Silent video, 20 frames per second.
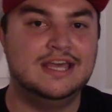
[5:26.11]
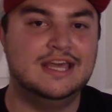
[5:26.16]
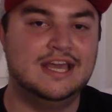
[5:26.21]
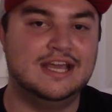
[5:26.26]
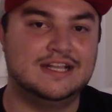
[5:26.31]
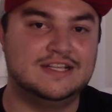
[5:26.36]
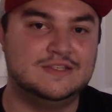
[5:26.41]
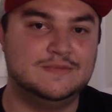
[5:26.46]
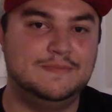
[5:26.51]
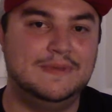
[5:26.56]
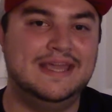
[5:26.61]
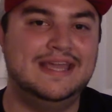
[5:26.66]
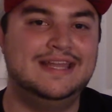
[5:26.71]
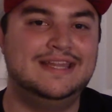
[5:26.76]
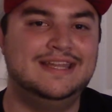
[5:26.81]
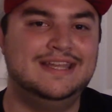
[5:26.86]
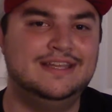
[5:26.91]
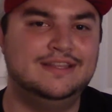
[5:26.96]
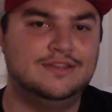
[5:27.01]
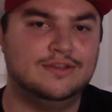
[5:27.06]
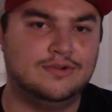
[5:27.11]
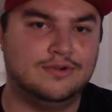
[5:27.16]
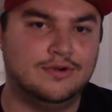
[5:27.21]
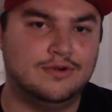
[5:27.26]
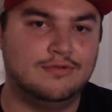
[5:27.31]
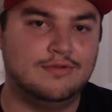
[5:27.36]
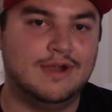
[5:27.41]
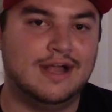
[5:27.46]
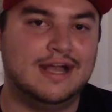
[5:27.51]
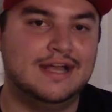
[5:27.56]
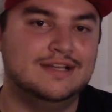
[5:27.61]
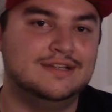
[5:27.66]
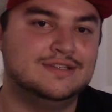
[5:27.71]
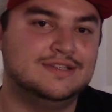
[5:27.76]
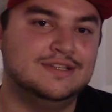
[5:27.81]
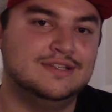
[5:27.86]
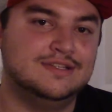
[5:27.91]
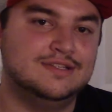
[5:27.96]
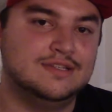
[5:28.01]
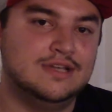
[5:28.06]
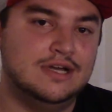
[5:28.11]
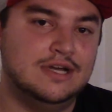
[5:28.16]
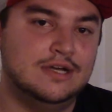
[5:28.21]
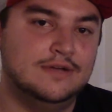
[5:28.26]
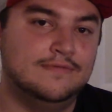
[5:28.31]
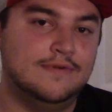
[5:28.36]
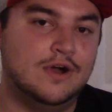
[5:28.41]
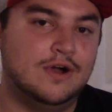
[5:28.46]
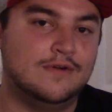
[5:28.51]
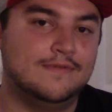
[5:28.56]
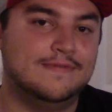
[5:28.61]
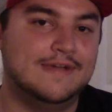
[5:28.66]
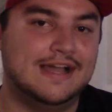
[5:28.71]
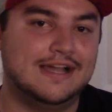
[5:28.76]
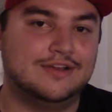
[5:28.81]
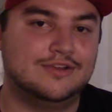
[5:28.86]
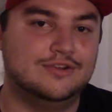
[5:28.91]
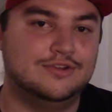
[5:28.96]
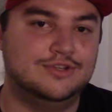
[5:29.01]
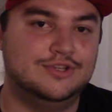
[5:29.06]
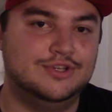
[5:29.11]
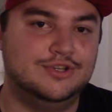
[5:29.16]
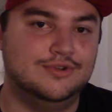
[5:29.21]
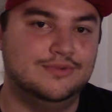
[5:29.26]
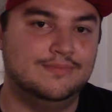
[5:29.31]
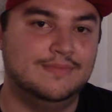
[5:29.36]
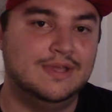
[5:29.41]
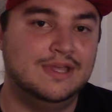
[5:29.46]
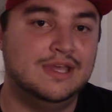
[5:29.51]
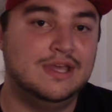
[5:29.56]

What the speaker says: expanding the horizons of rFactor 2.